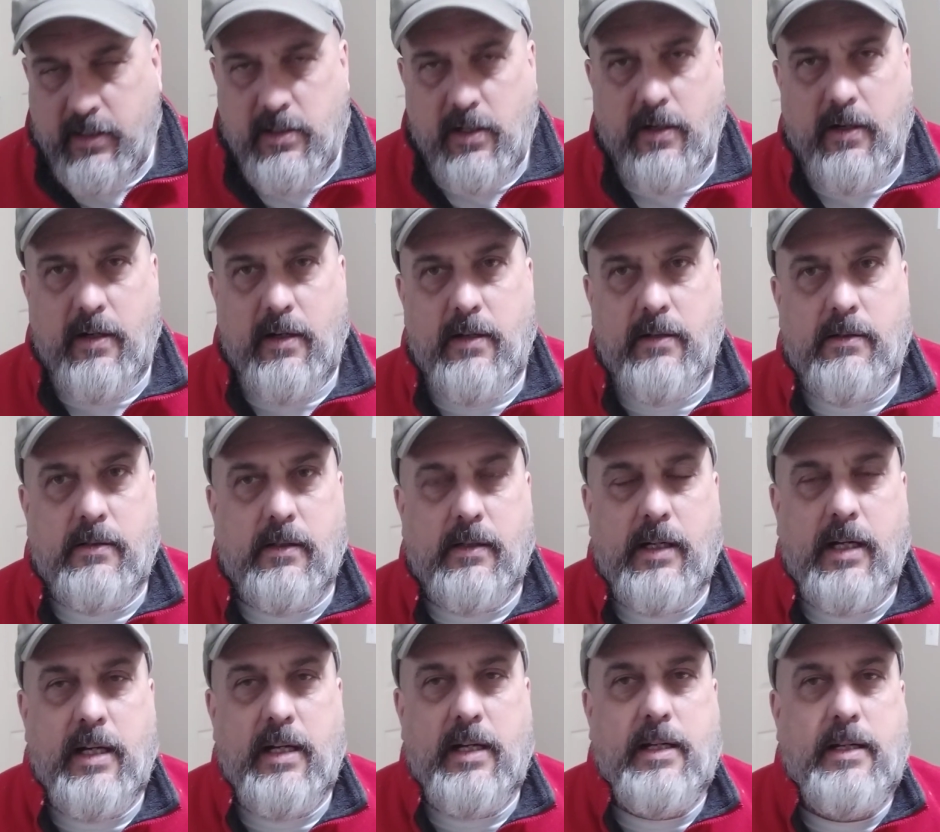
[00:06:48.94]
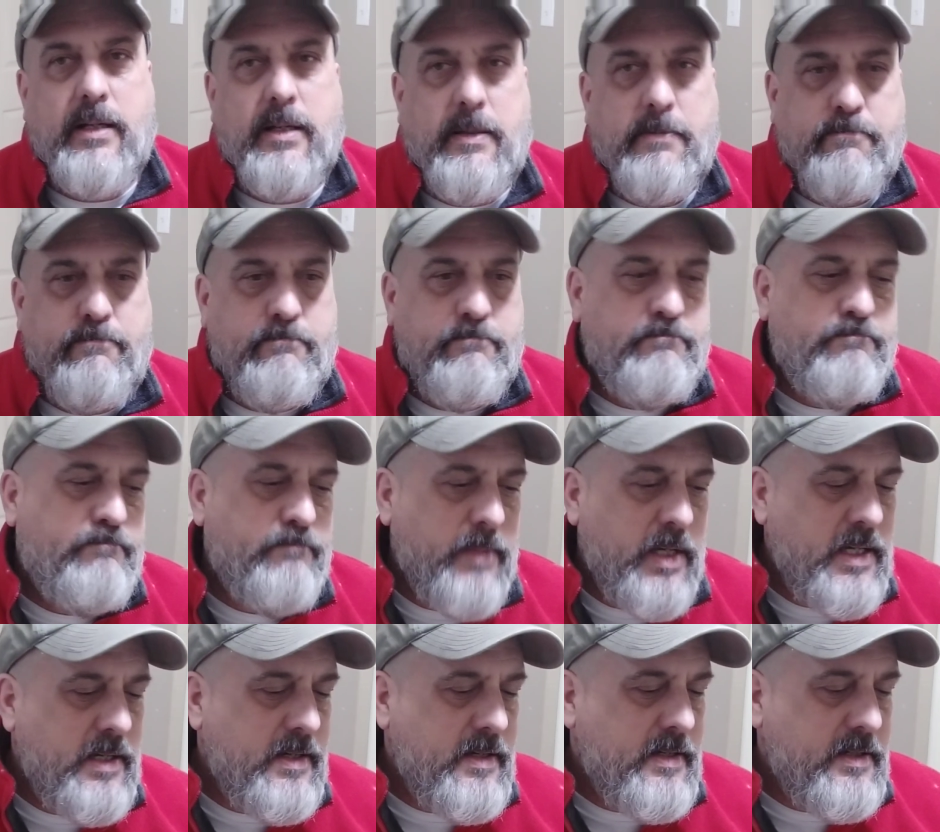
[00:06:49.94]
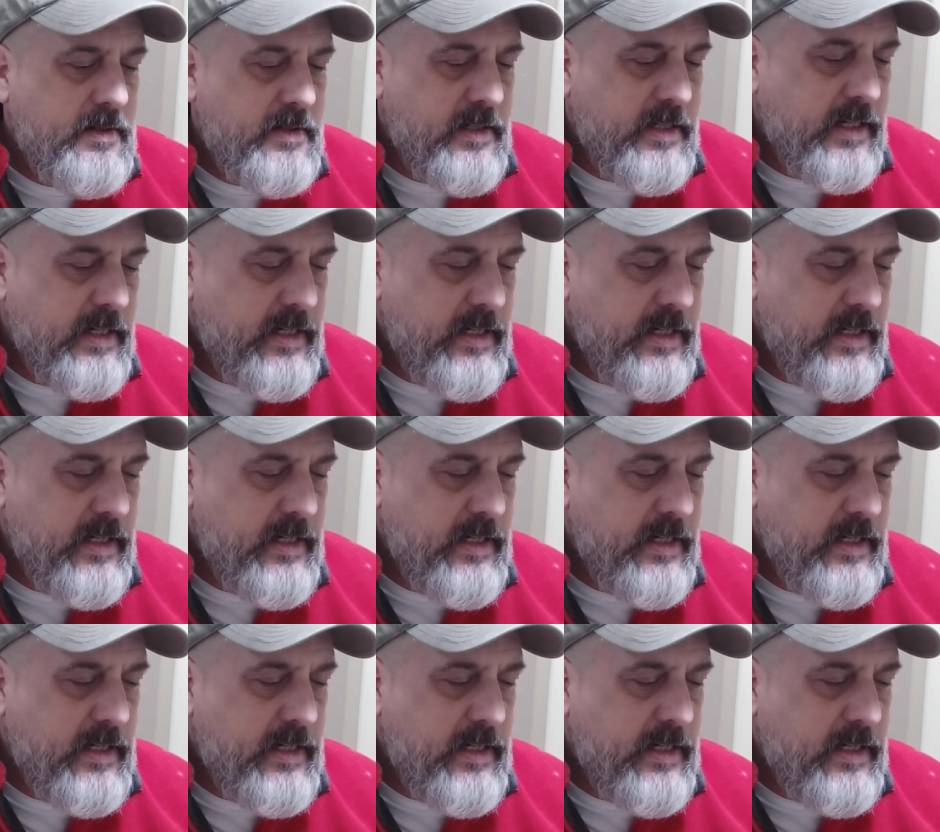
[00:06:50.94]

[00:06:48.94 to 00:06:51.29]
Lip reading: guitar, and